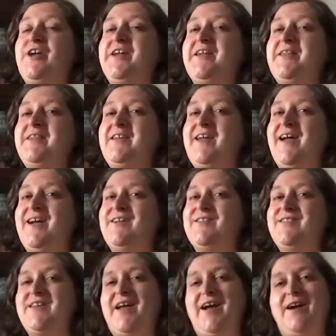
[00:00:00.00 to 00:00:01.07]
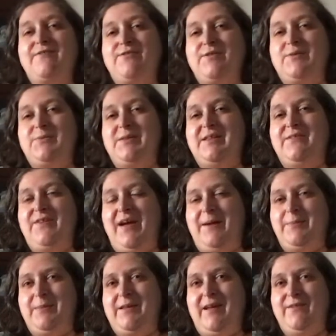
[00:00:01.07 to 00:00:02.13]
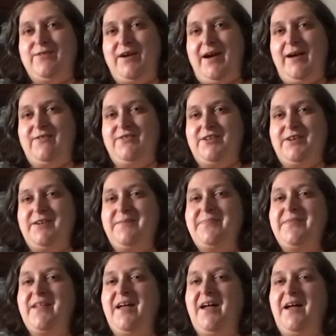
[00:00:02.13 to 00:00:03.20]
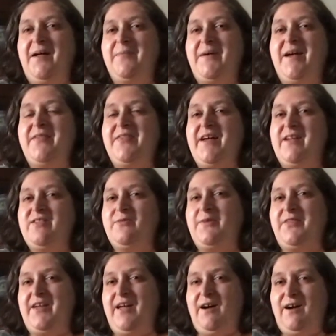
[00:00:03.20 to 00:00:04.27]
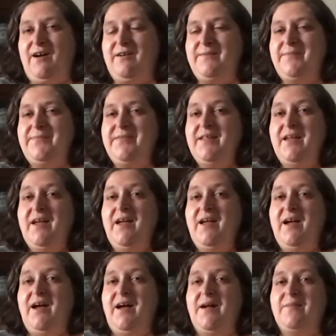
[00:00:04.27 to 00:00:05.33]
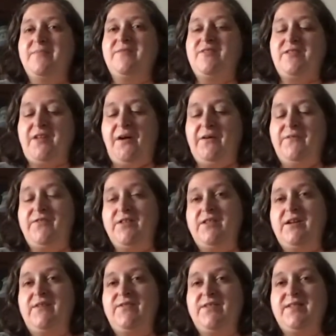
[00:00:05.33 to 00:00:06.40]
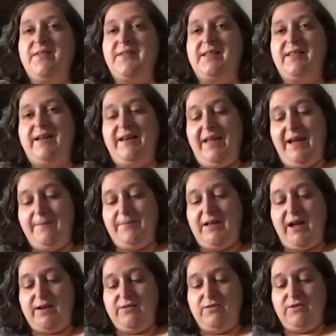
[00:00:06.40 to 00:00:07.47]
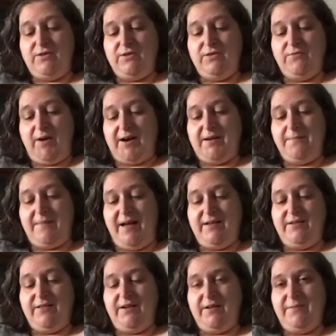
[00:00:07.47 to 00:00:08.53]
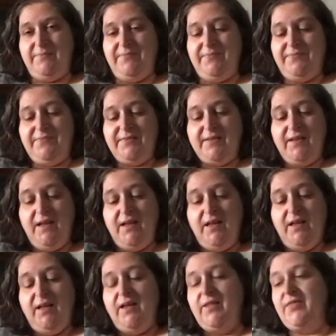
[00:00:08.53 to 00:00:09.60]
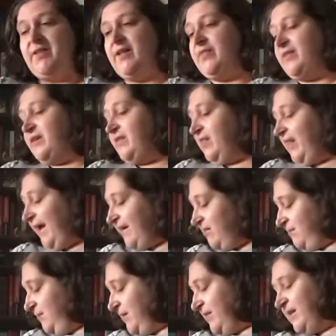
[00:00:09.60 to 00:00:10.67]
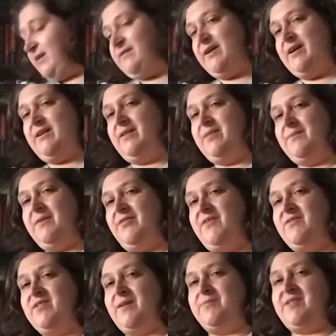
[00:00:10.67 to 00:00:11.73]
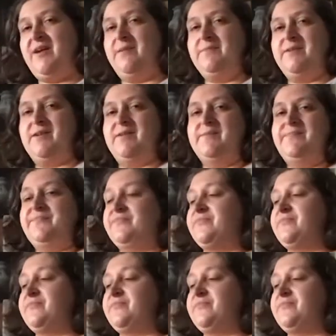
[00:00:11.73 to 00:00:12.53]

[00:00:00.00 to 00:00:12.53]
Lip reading: in the end, everyone will live happily ever after, and that's what they are. So if you're looking for something light and happy, I do recommend them. Then the last book that I read in the month of September